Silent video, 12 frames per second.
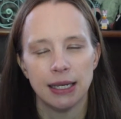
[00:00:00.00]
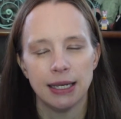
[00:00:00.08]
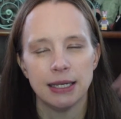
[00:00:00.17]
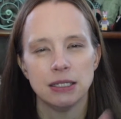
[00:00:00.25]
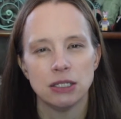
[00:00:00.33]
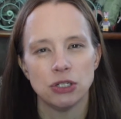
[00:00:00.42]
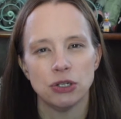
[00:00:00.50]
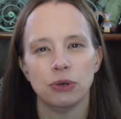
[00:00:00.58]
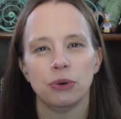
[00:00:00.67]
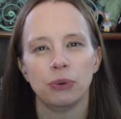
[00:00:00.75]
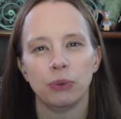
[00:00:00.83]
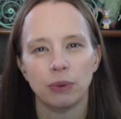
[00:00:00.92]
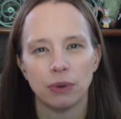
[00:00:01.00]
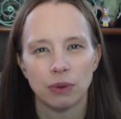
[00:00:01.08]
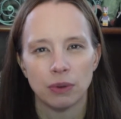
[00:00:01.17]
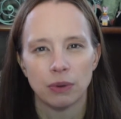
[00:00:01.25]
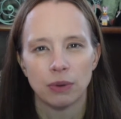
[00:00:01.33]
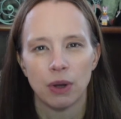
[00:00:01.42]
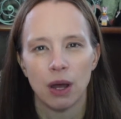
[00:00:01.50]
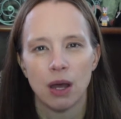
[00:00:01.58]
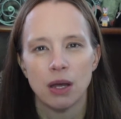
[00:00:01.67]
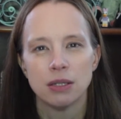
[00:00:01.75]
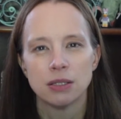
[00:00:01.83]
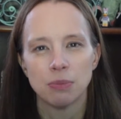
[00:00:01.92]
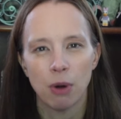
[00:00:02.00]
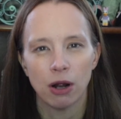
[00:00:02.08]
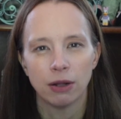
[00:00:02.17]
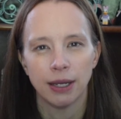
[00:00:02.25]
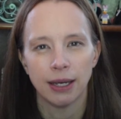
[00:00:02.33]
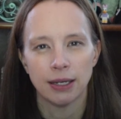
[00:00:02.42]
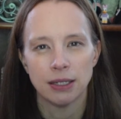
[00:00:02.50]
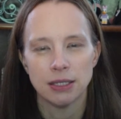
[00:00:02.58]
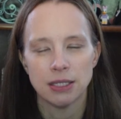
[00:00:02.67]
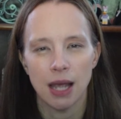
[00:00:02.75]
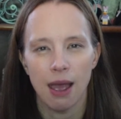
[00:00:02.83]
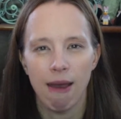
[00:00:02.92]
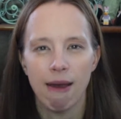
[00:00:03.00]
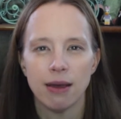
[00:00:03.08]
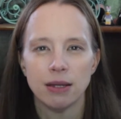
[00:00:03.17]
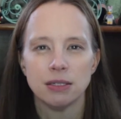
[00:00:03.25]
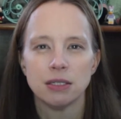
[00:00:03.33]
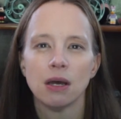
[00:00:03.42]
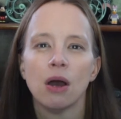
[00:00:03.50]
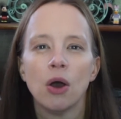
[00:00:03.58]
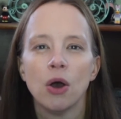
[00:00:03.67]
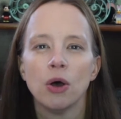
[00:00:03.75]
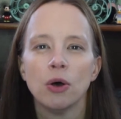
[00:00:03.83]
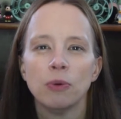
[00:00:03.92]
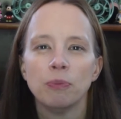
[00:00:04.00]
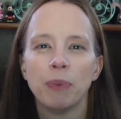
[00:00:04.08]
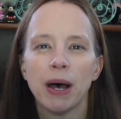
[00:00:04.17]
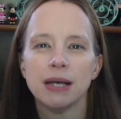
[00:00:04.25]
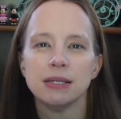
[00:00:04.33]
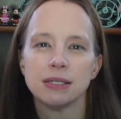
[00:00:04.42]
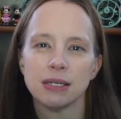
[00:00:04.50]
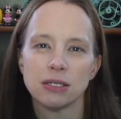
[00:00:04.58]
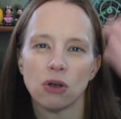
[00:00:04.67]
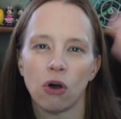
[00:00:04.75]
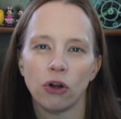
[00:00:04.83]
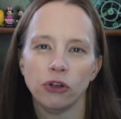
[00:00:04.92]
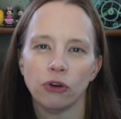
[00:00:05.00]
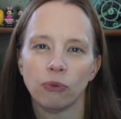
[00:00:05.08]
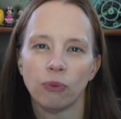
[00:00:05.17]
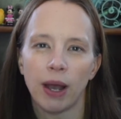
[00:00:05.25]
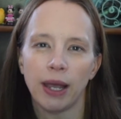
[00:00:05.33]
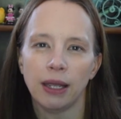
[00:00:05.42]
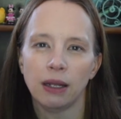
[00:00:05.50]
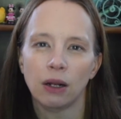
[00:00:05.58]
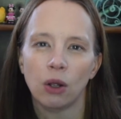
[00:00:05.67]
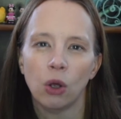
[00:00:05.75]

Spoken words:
into Tomorrowland and Buzz is on your right,